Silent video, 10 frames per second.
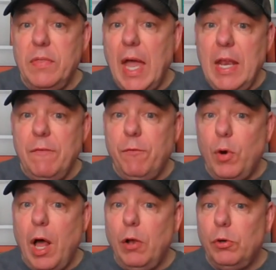The
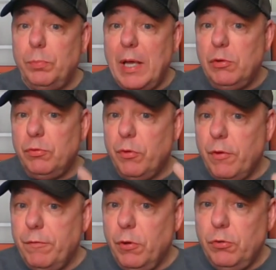$84 pays for
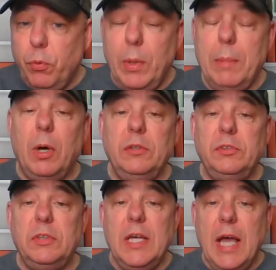the first 3 months,